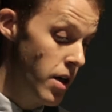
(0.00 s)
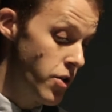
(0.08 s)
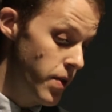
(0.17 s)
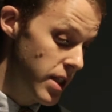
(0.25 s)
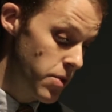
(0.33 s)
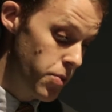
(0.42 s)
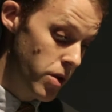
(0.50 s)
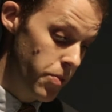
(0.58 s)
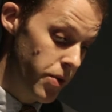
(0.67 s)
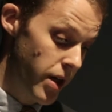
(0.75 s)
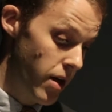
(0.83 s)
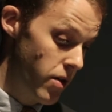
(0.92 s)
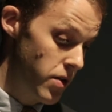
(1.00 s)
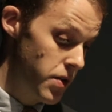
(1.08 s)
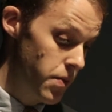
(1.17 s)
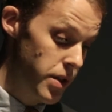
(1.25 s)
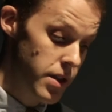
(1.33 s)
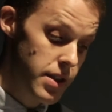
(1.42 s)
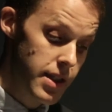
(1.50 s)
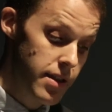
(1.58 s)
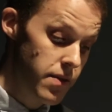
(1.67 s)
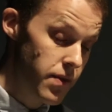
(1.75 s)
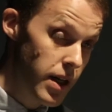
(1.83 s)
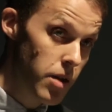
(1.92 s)
transport planners, real
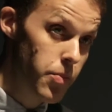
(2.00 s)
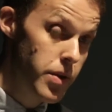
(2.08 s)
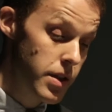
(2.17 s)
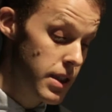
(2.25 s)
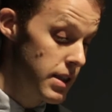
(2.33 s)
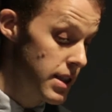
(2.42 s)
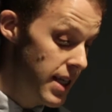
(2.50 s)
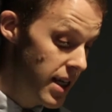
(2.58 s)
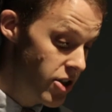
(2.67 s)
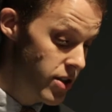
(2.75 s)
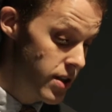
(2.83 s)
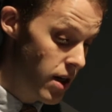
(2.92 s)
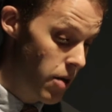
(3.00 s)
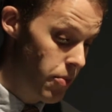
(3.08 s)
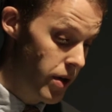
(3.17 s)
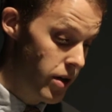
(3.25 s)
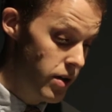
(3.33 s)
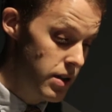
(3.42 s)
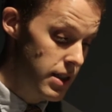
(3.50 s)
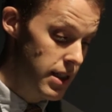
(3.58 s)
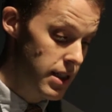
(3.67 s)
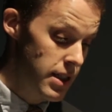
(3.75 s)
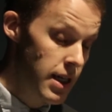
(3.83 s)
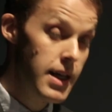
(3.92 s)
estate developers, concessions operators,
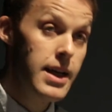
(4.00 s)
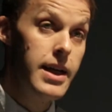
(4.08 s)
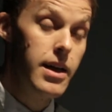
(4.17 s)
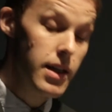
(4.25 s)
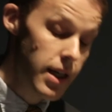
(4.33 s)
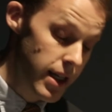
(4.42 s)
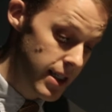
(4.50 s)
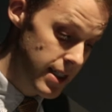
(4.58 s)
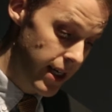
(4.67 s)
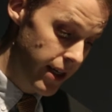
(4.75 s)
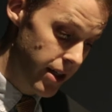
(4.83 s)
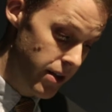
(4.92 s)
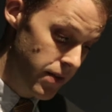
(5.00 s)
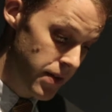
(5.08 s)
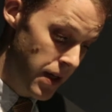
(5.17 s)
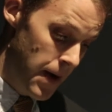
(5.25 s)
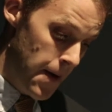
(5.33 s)
and airline executives.